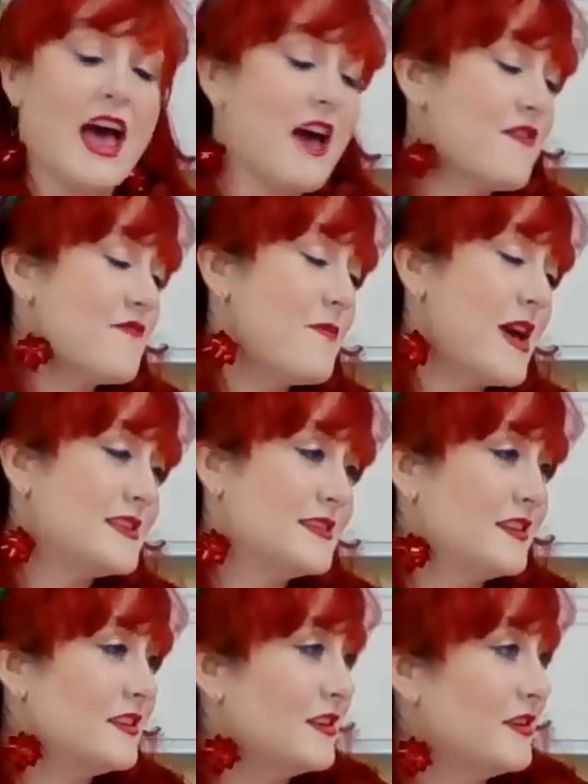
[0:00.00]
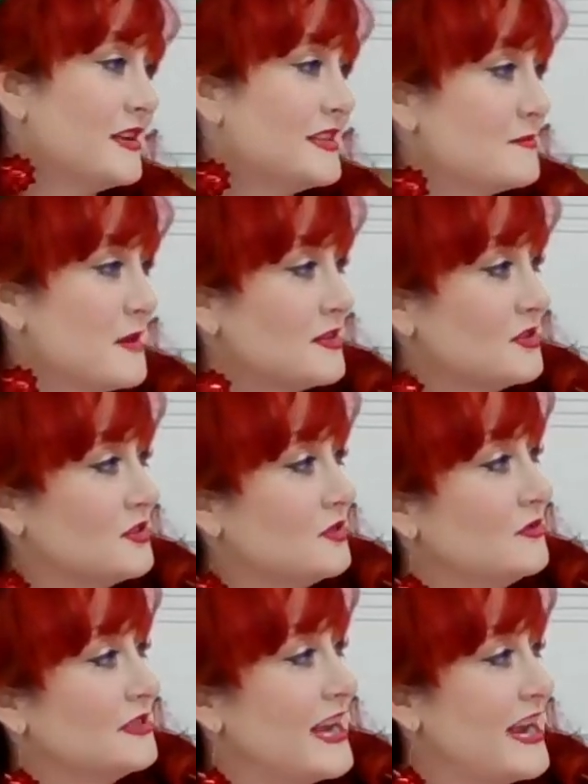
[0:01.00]
2:30 is much
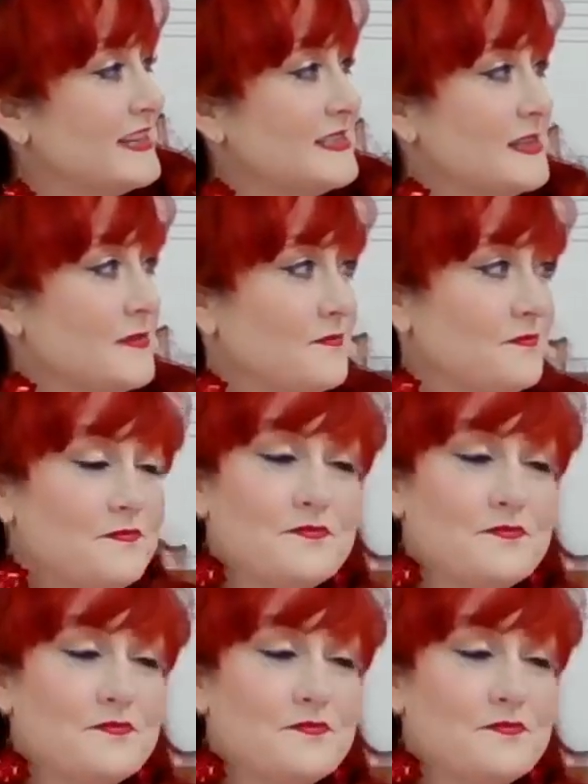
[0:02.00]
too late.